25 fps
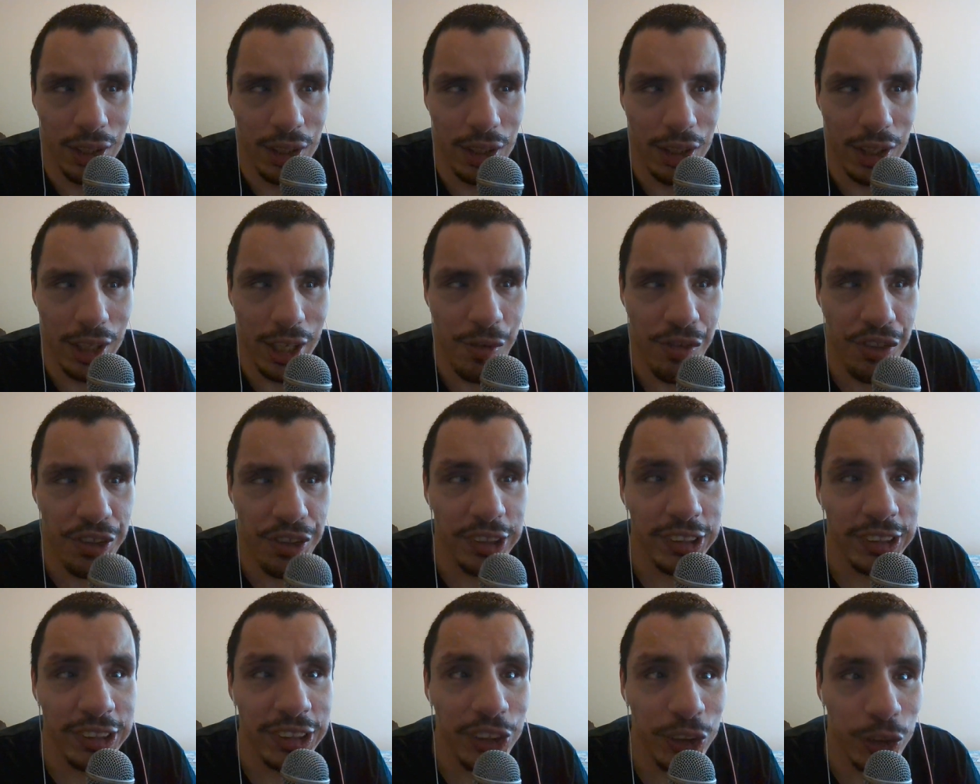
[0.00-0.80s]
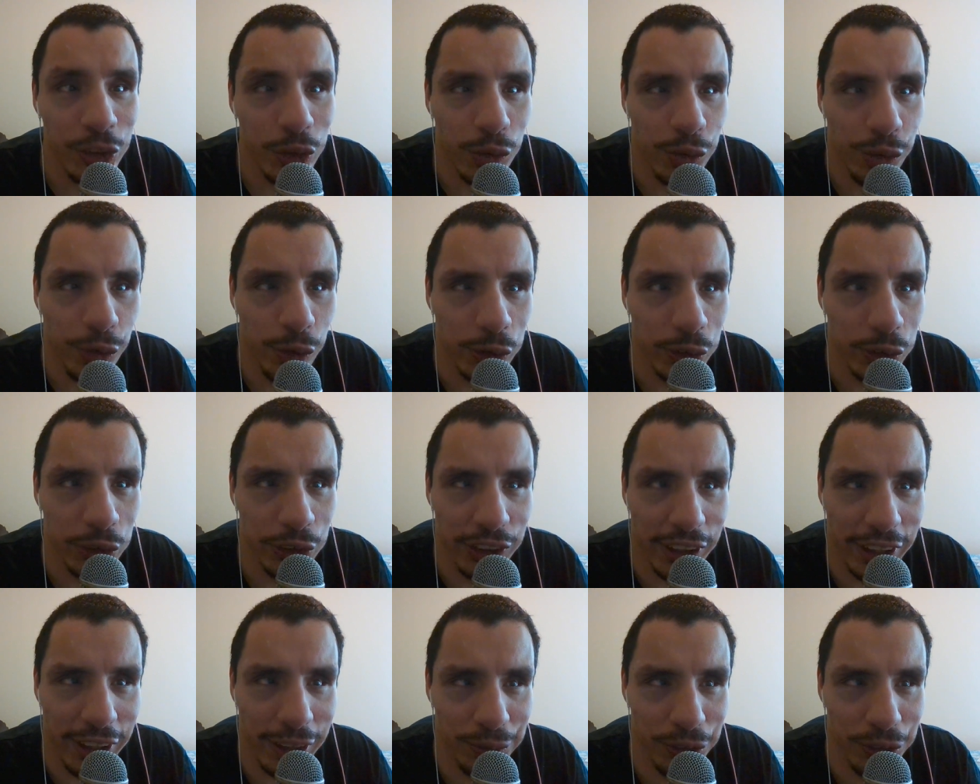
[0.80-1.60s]
If this is your first
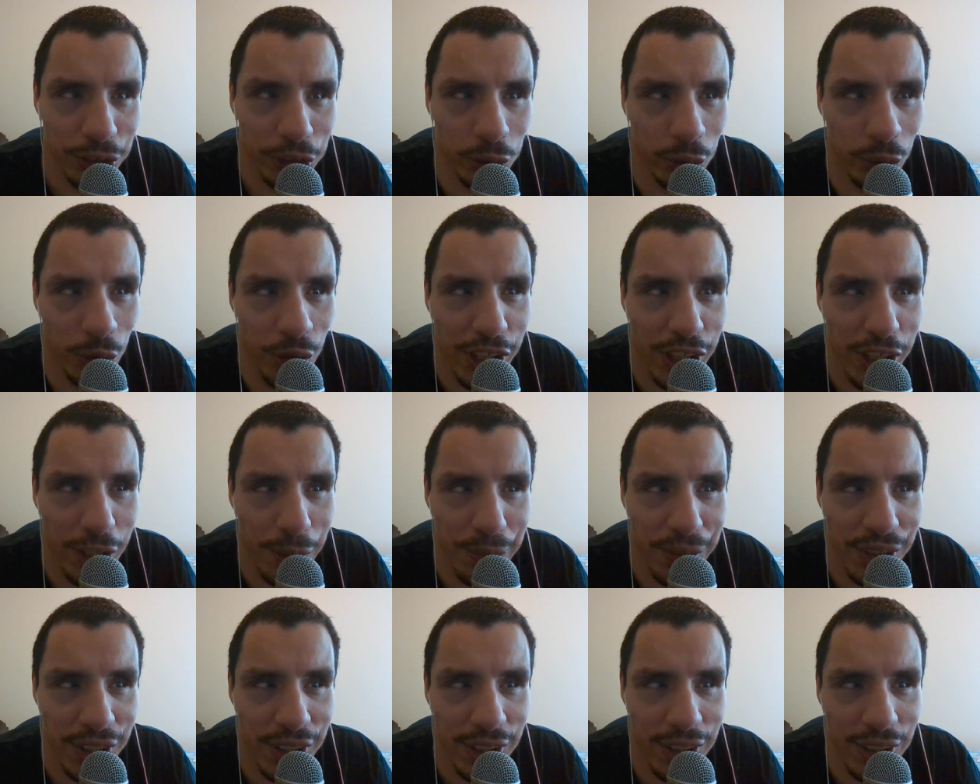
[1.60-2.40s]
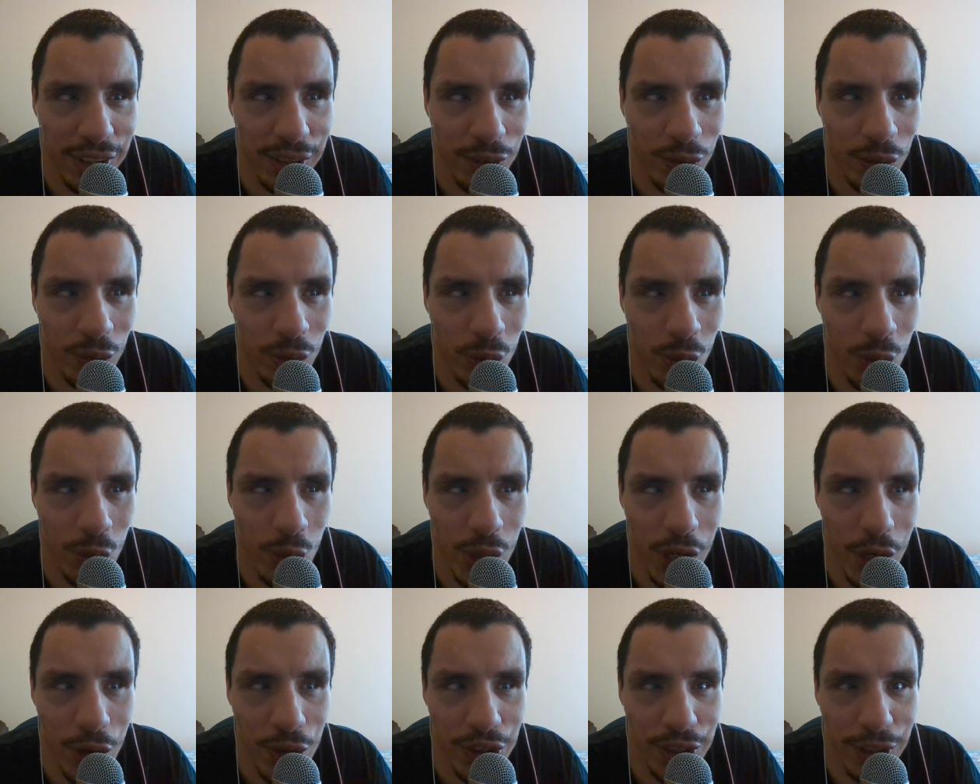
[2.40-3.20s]
time joining me,
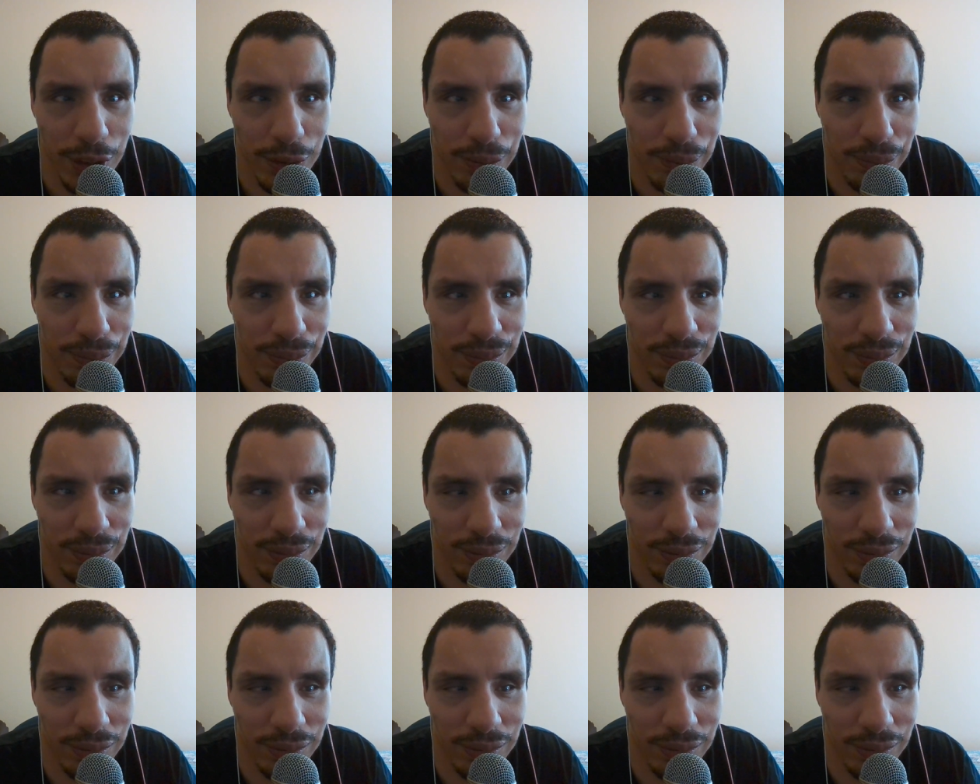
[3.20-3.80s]
welcome.